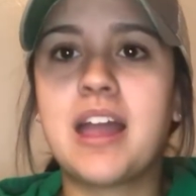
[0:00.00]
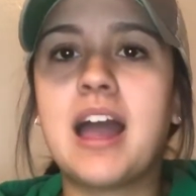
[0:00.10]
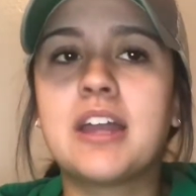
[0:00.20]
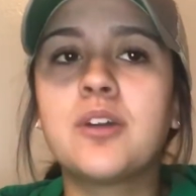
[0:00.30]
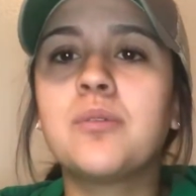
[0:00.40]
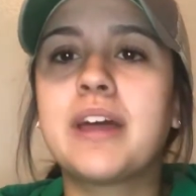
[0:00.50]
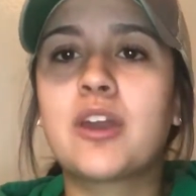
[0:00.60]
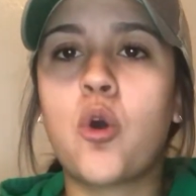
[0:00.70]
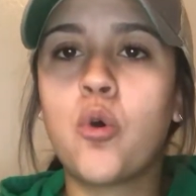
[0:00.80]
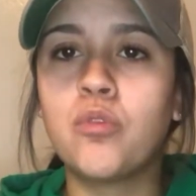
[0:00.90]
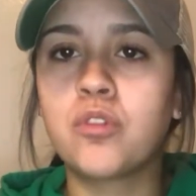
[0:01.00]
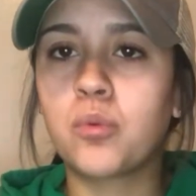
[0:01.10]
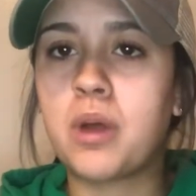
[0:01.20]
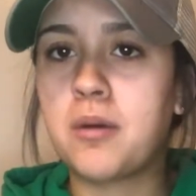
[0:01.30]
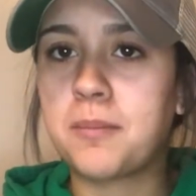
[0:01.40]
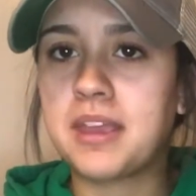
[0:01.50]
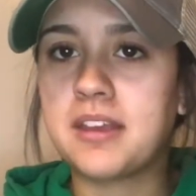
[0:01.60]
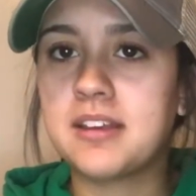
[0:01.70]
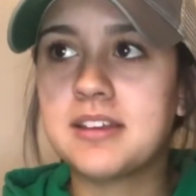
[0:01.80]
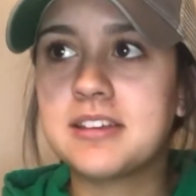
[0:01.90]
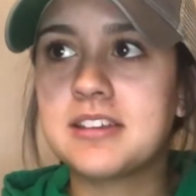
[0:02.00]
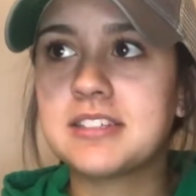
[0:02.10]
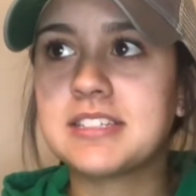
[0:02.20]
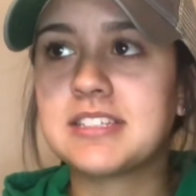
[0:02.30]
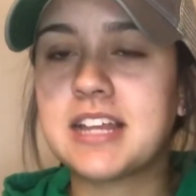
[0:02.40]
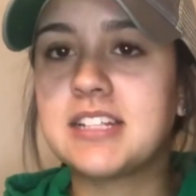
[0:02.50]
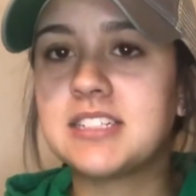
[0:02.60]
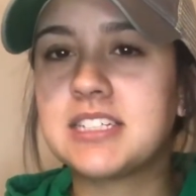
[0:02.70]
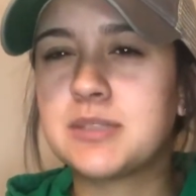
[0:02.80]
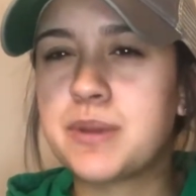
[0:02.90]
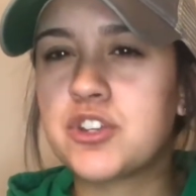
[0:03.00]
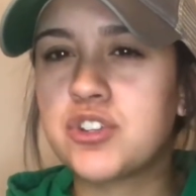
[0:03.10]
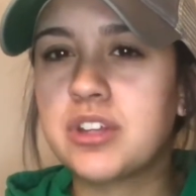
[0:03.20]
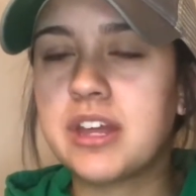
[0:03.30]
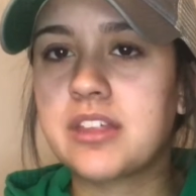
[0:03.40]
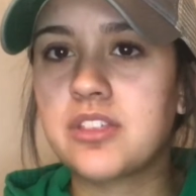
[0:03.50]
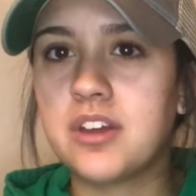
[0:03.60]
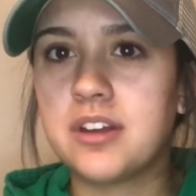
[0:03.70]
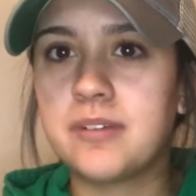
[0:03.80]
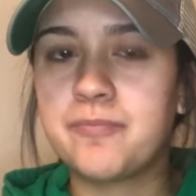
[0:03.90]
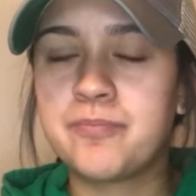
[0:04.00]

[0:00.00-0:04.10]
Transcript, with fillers: I don't like overwhelming scents, especially like the,